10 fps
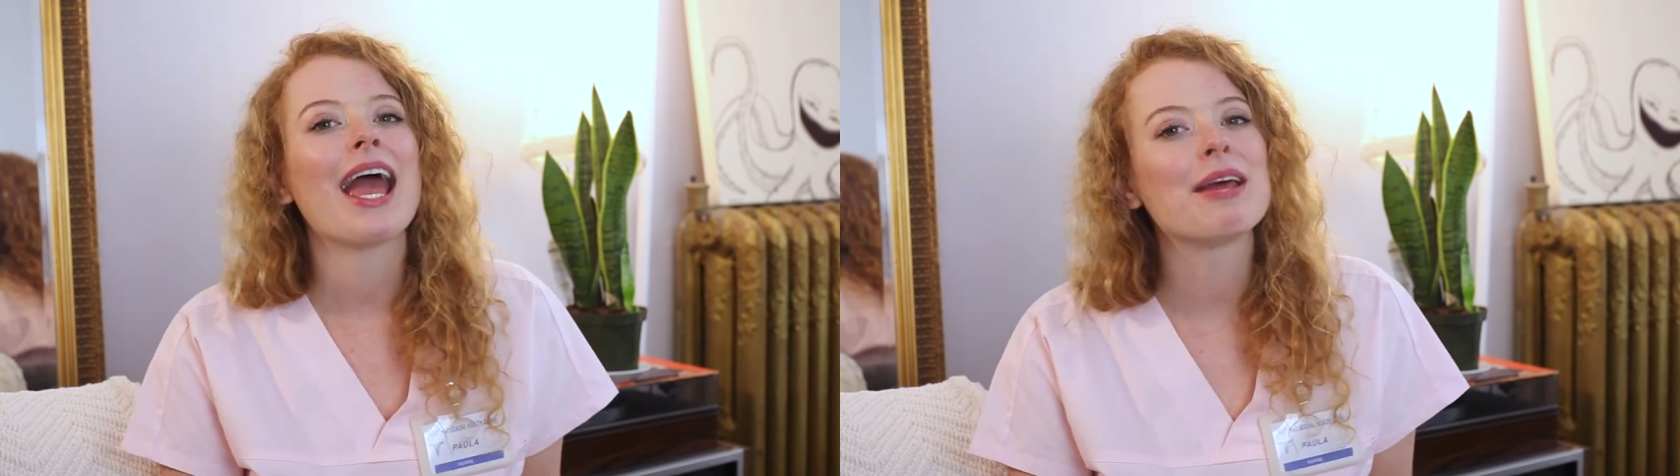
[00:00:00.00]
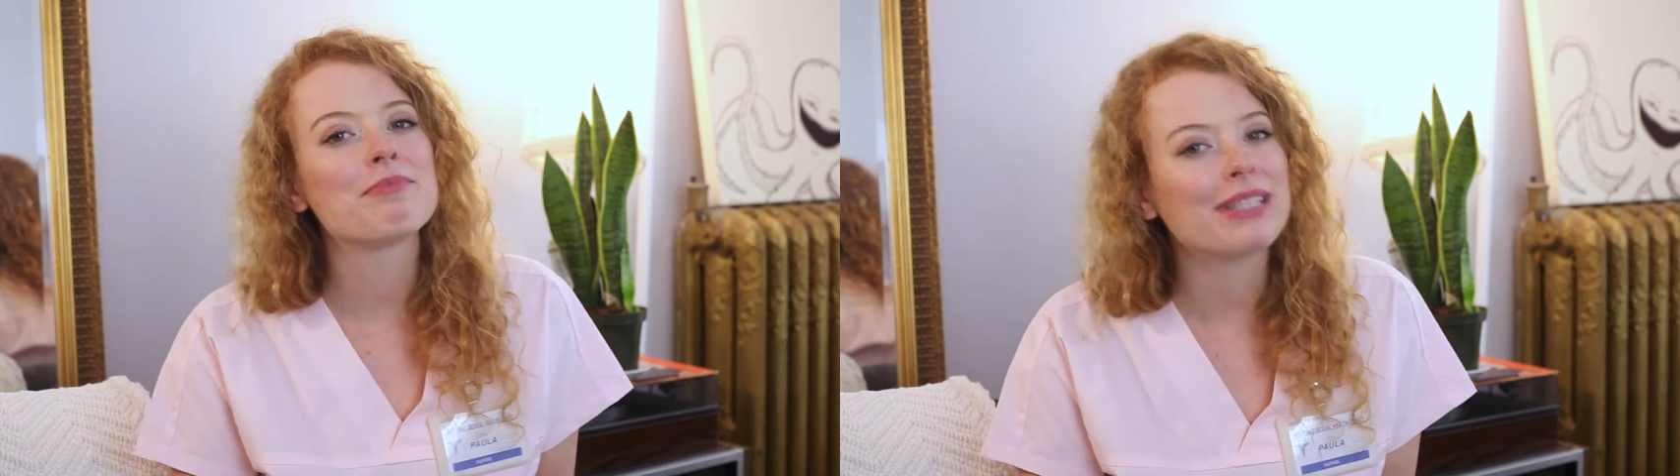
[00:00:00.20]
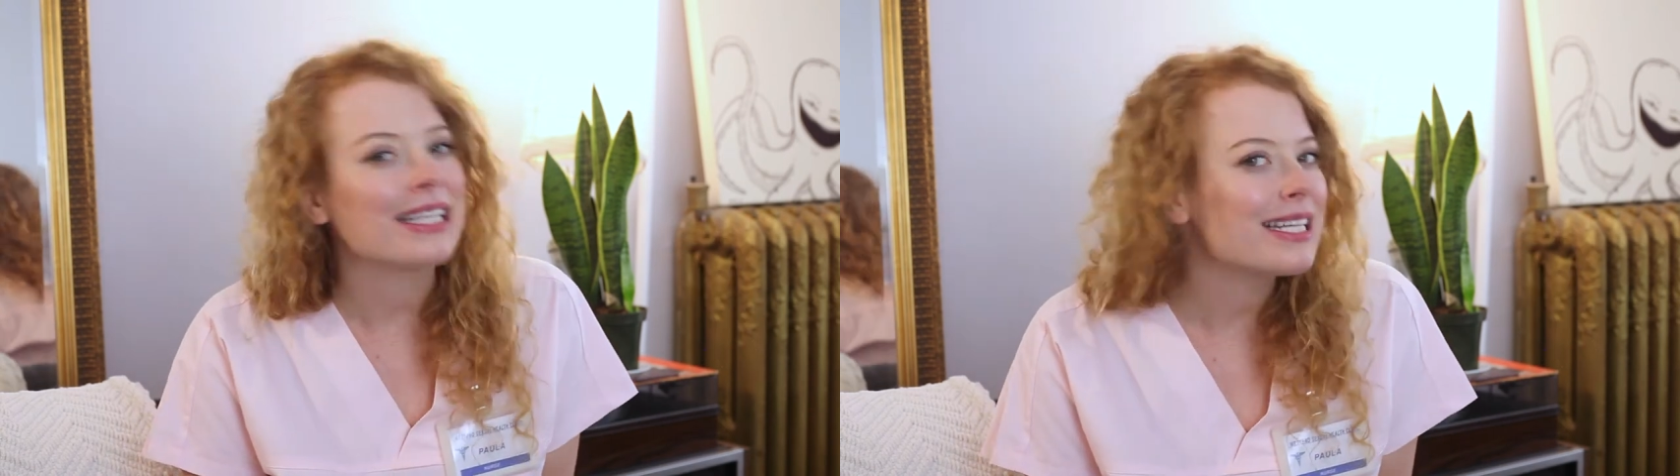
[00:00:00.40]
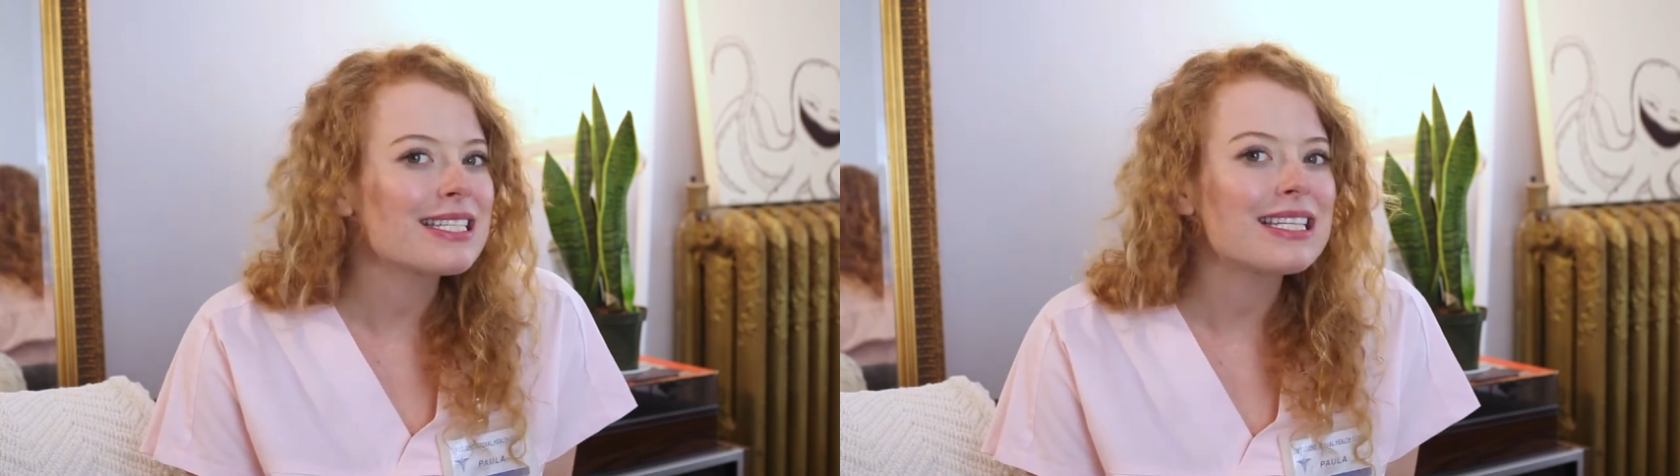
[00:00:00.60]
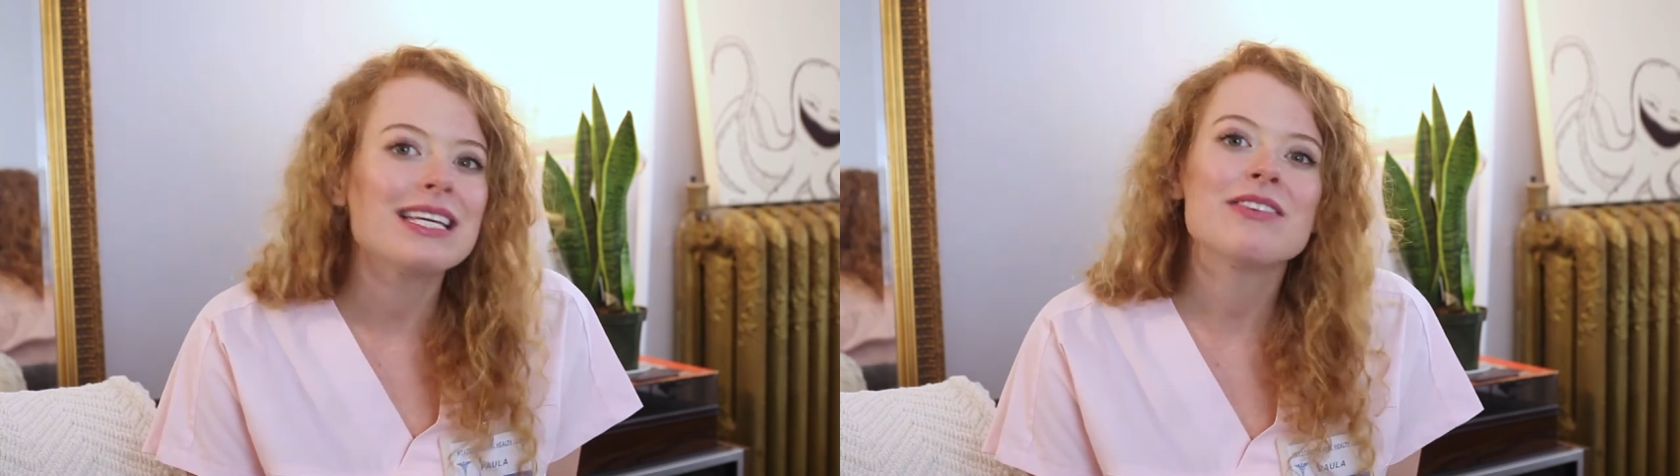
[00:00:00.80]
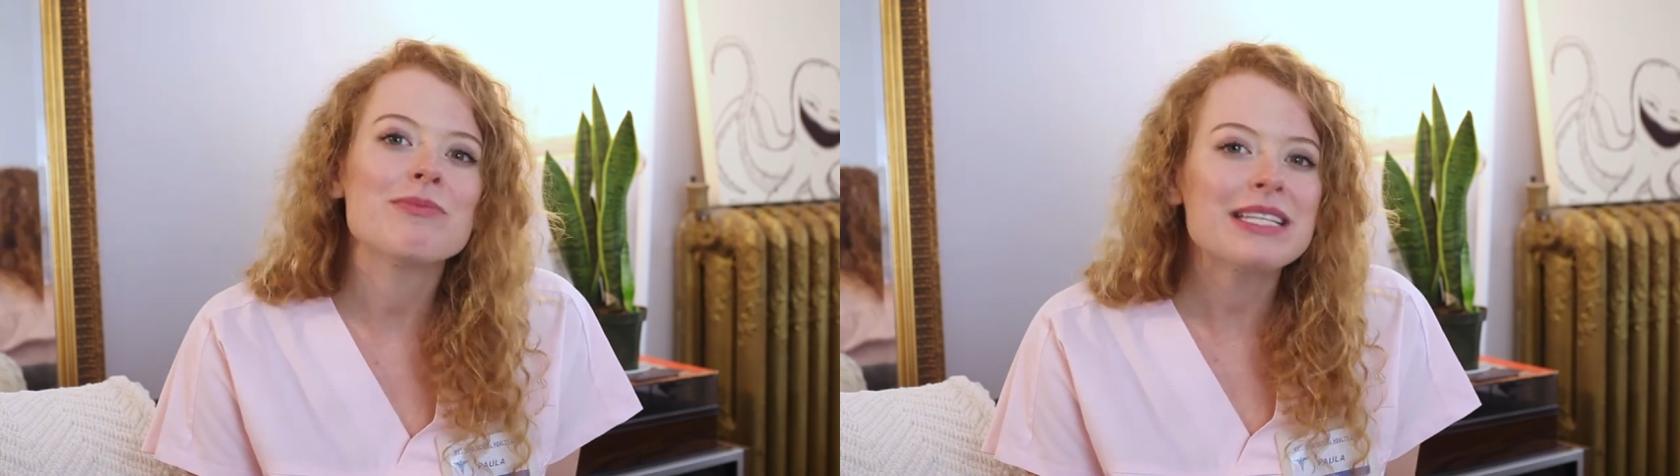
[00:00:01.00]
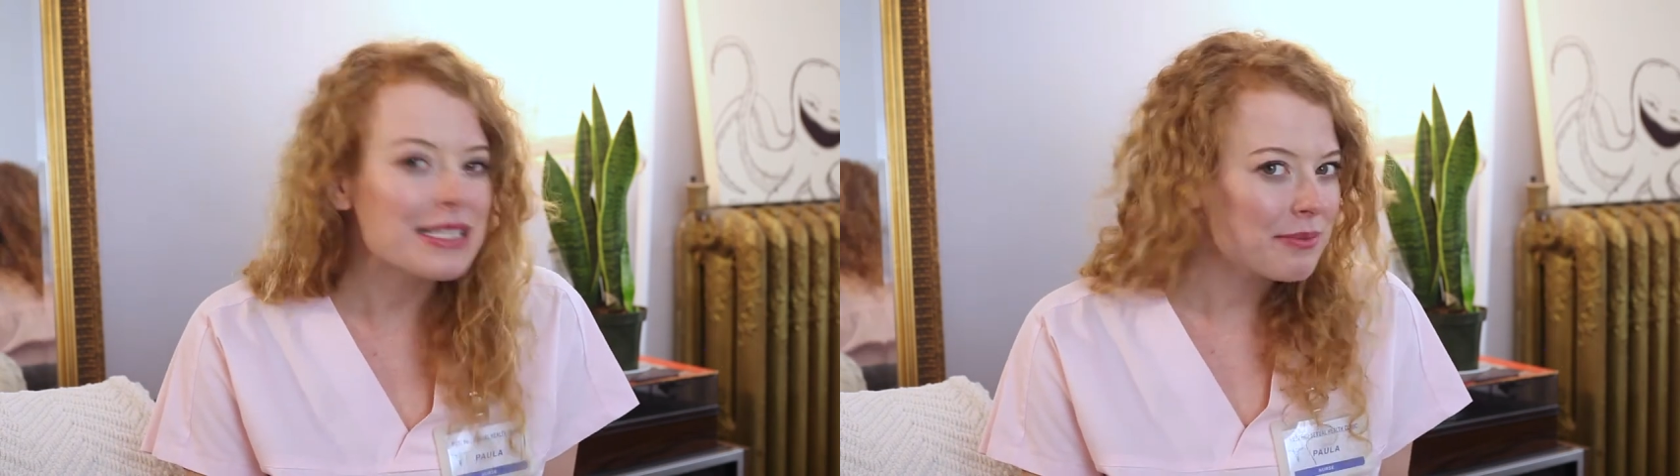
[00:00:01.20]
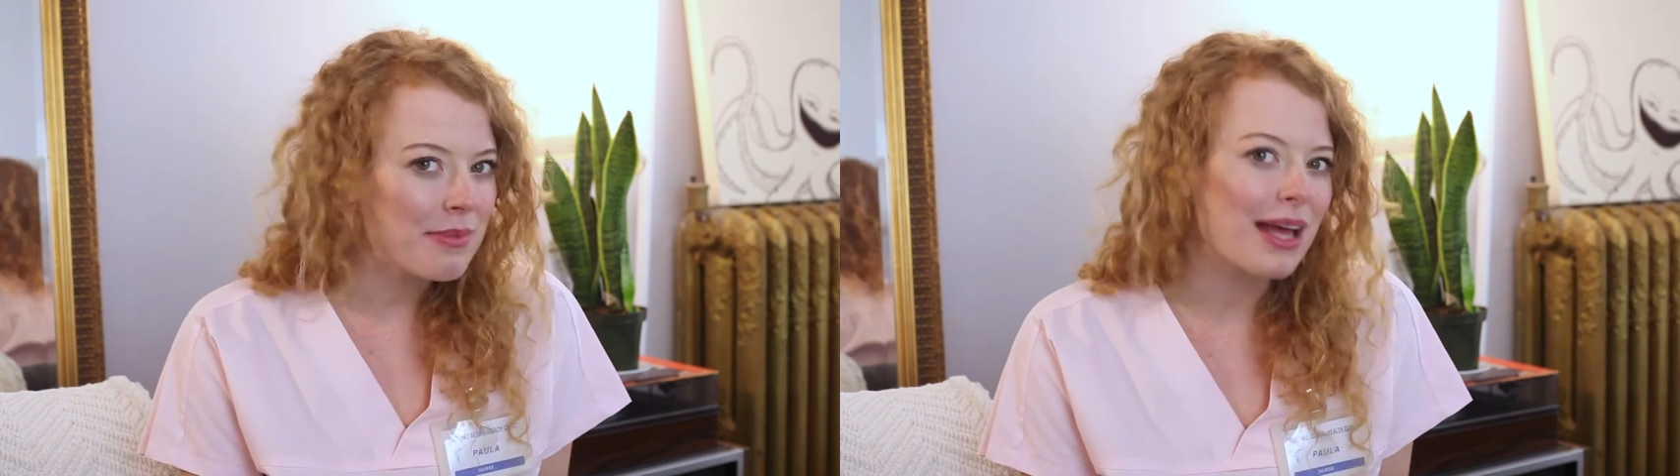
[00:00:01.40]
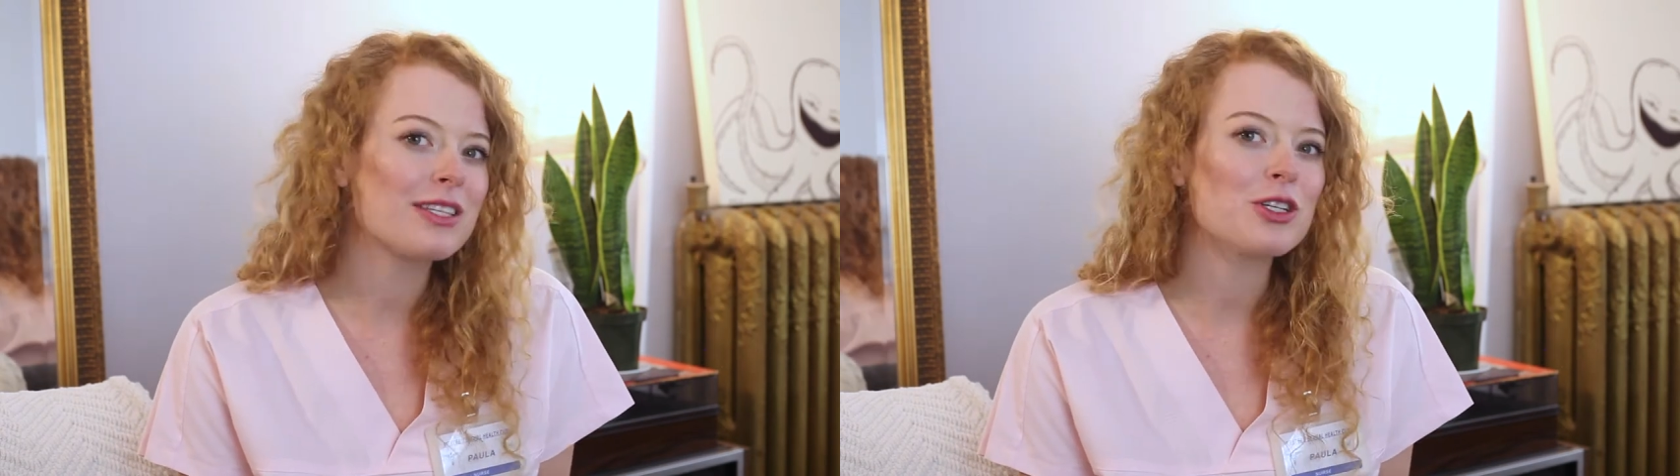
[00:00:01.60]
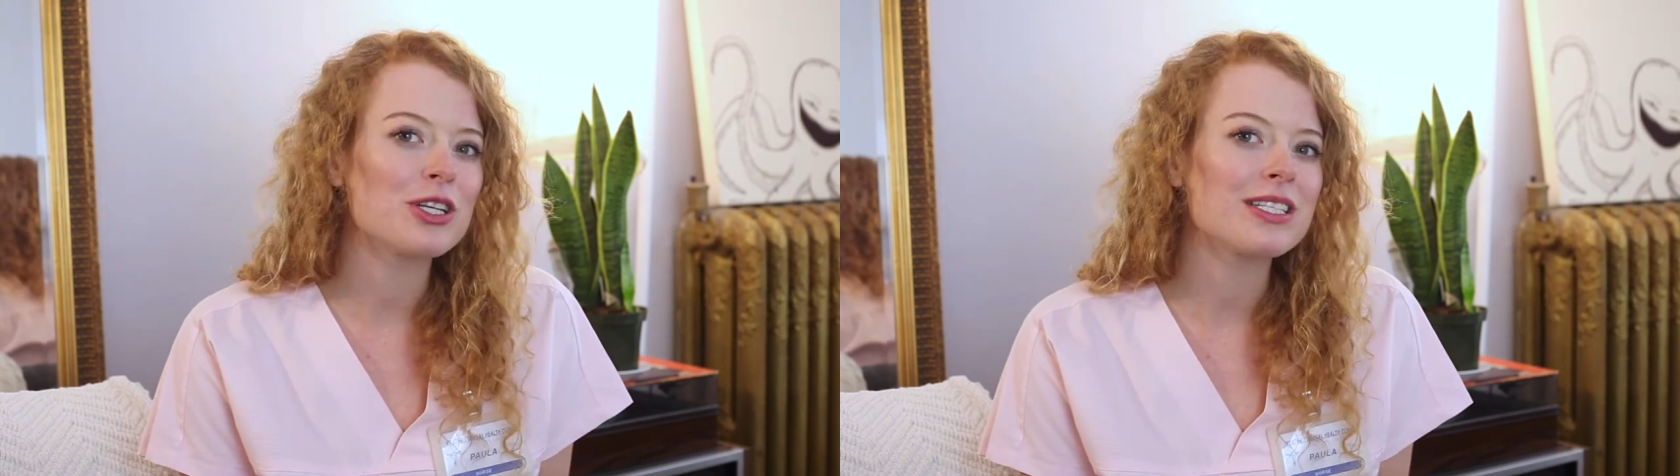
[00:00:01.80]
and please leave me some
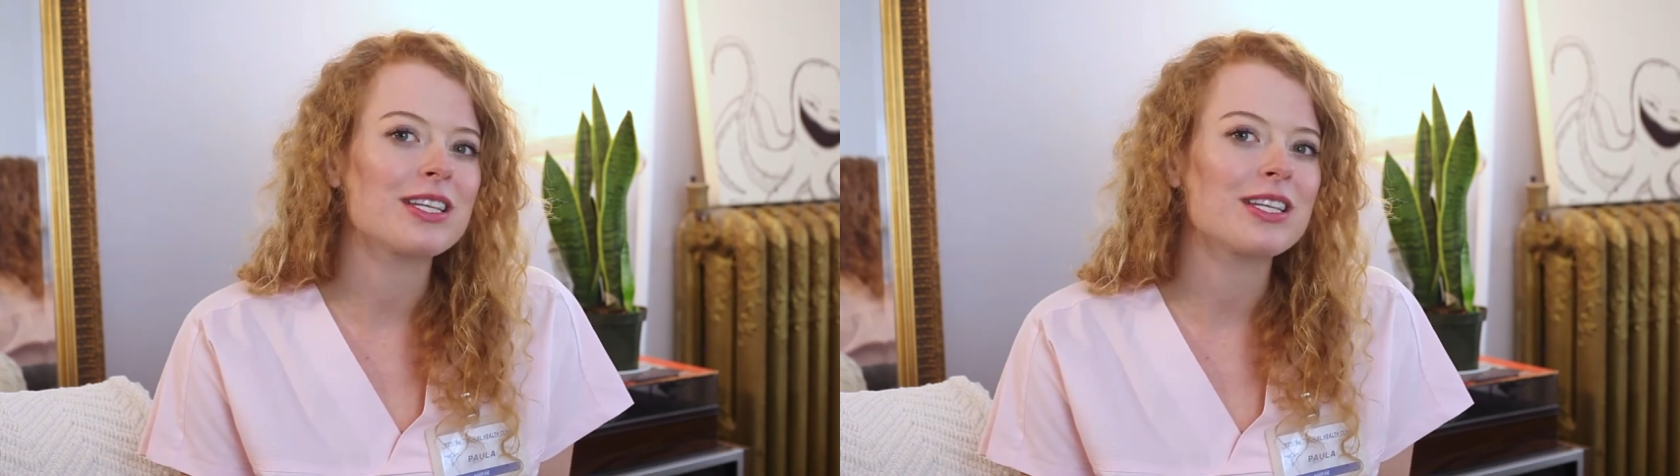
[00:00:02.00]
messages